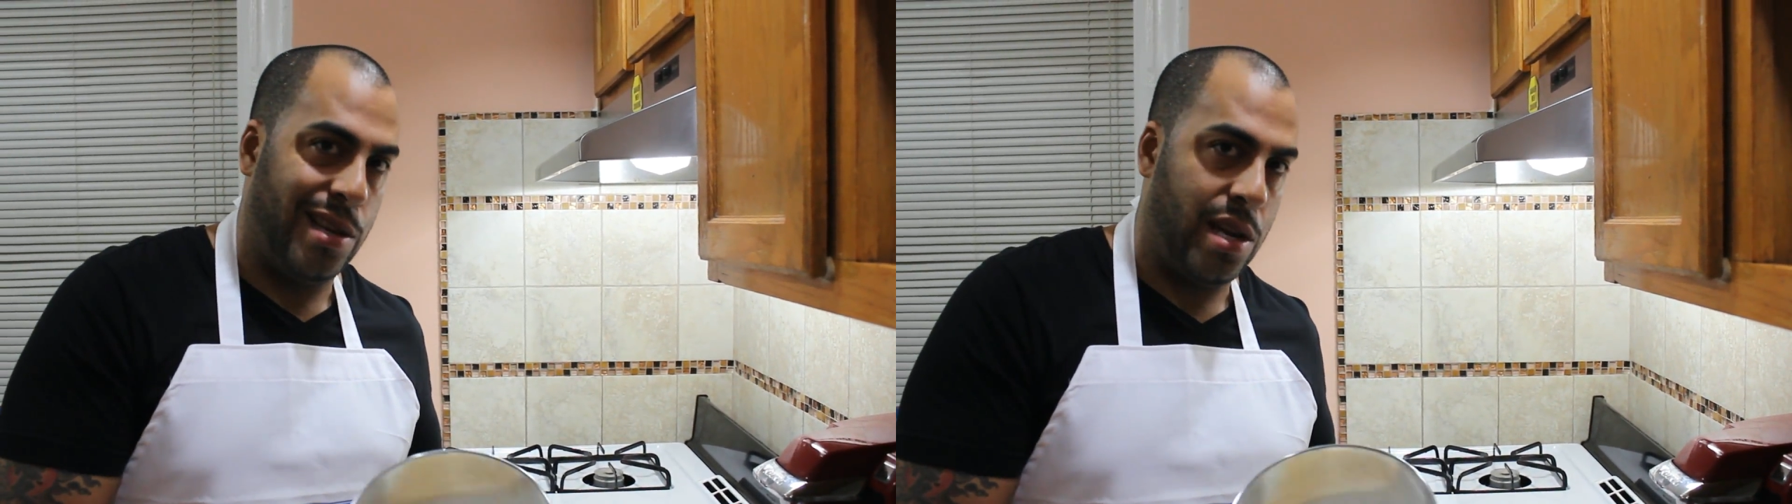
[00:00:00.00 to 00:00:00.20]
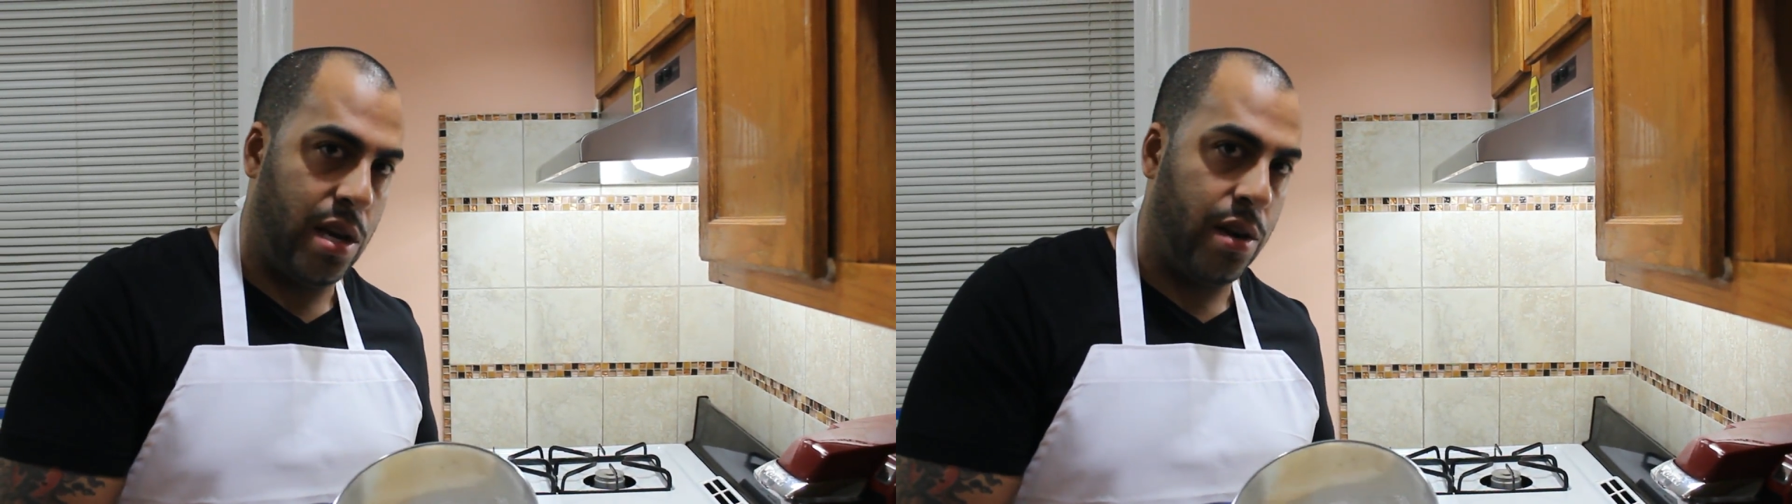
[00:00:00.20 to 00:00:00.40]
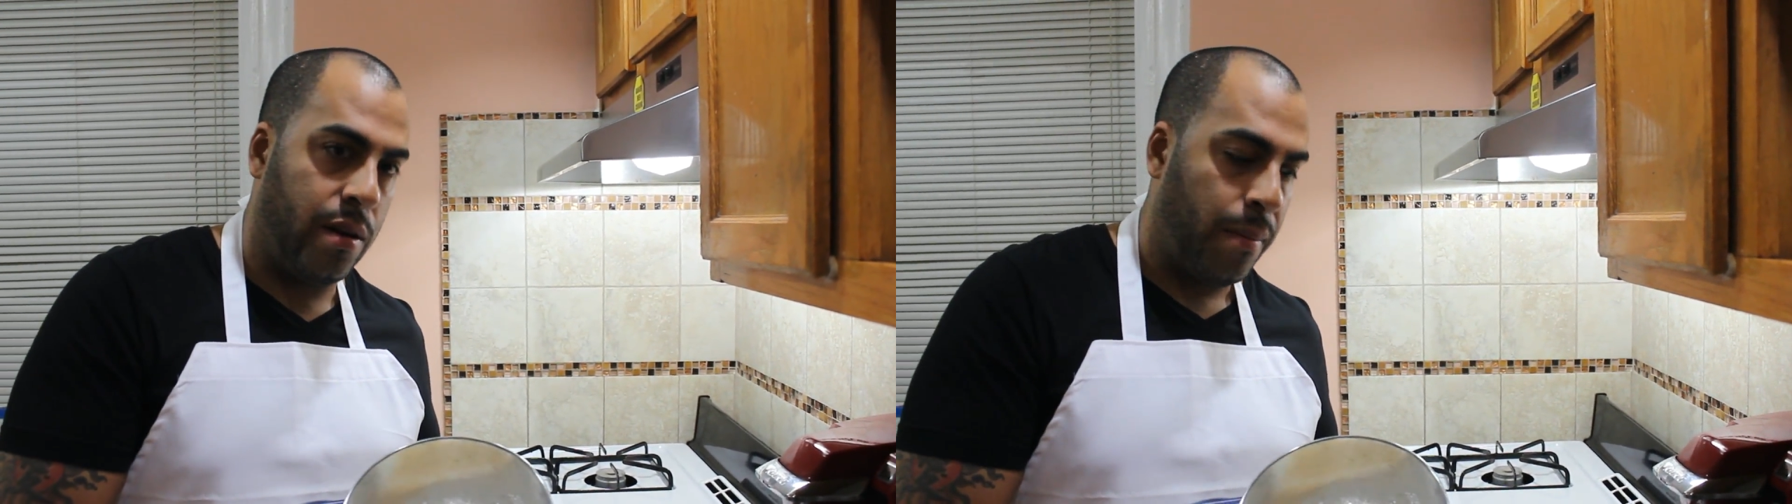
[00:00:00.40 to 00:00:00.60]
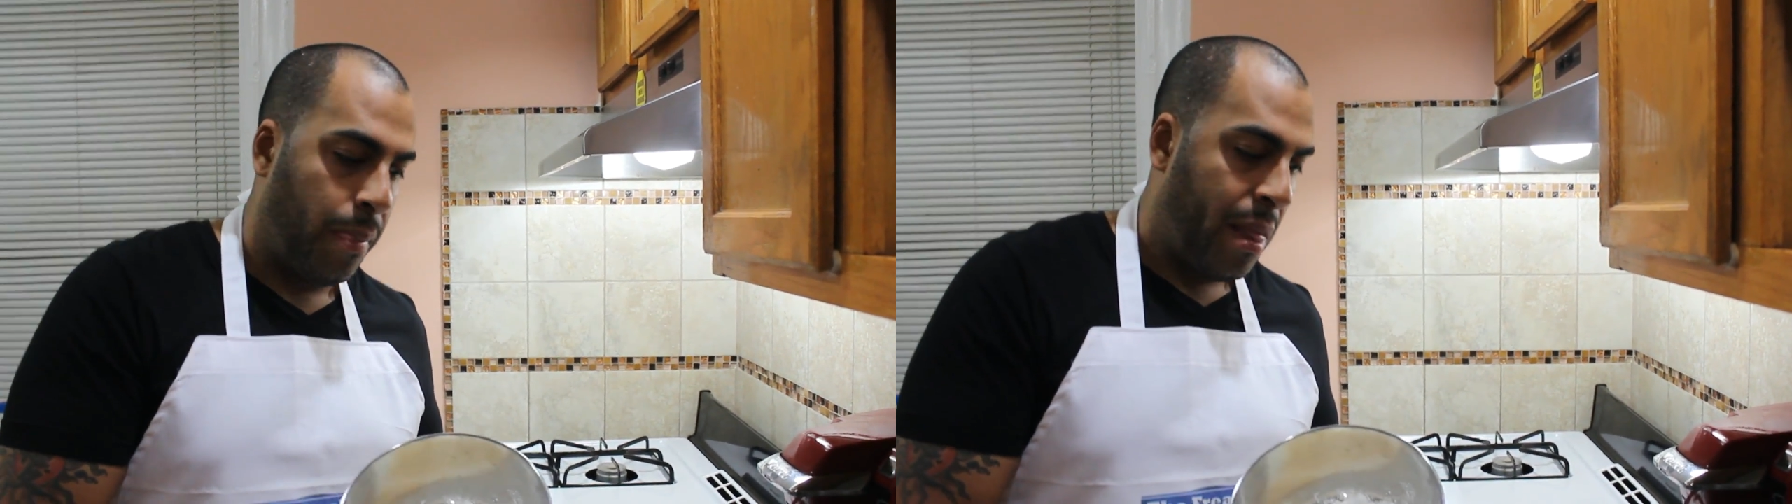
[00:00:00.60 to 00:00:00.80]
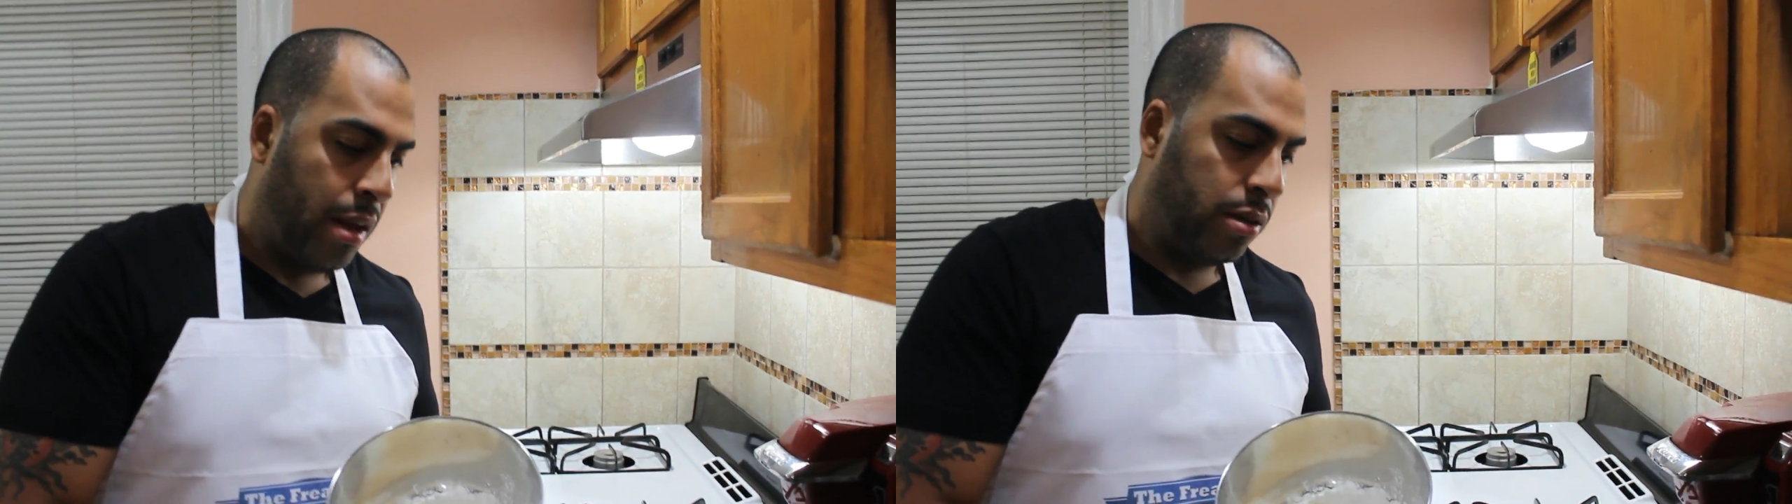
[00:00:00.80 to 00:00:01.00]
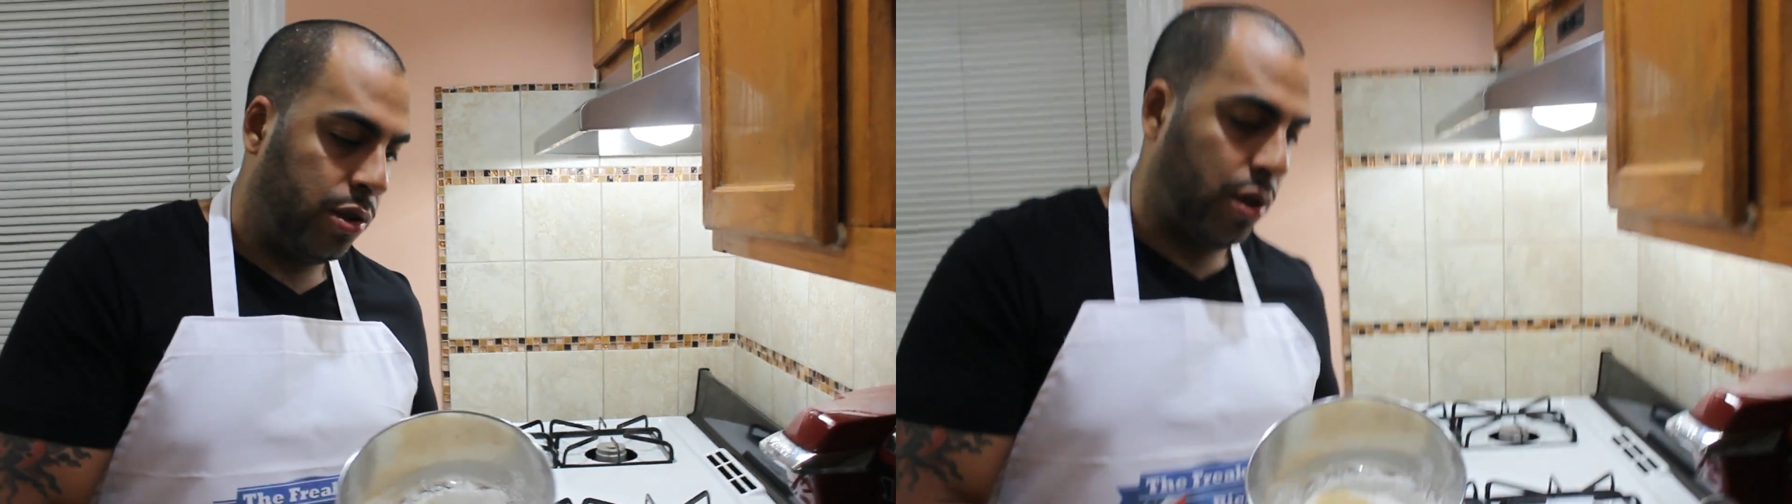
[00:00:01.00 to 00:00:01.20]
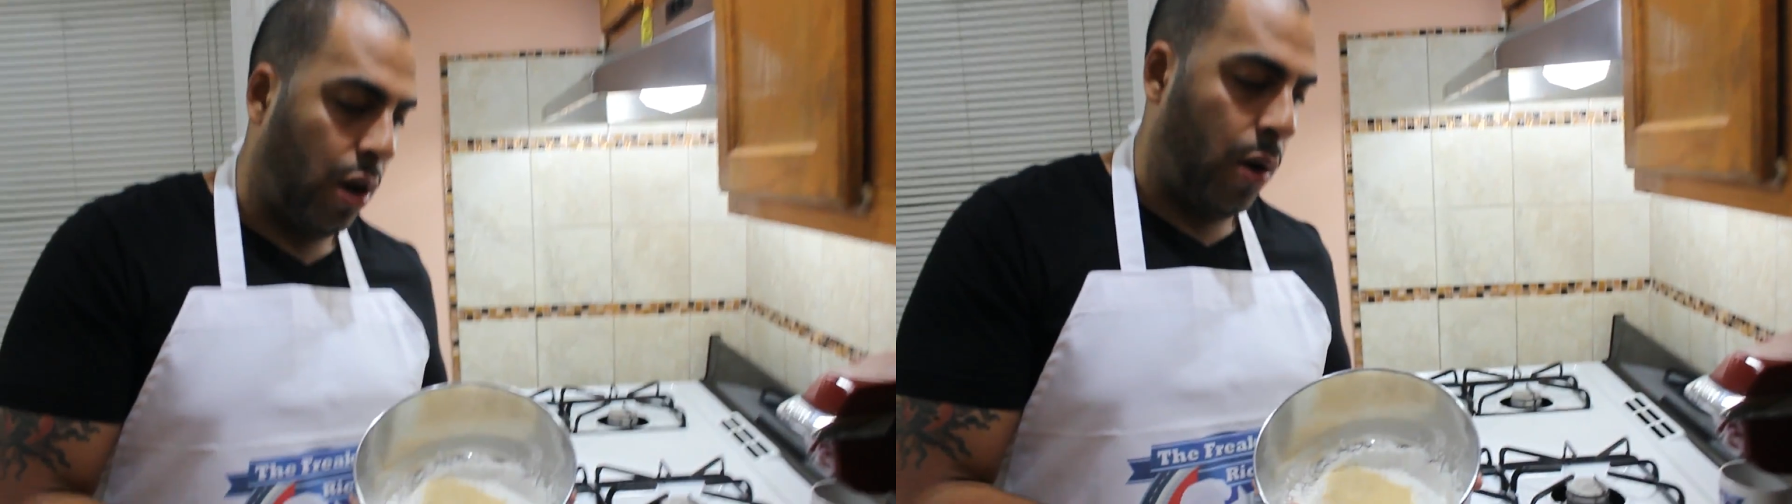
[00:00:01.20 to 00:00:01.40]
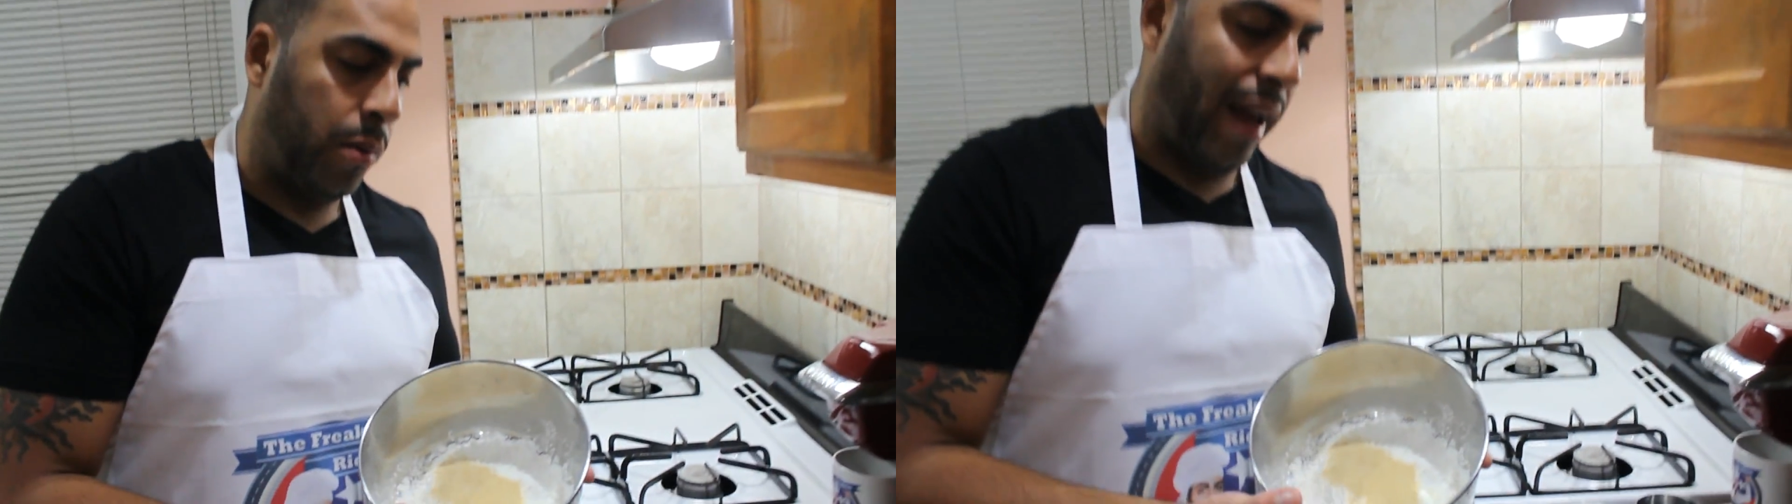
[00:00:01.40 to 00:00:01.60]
here. So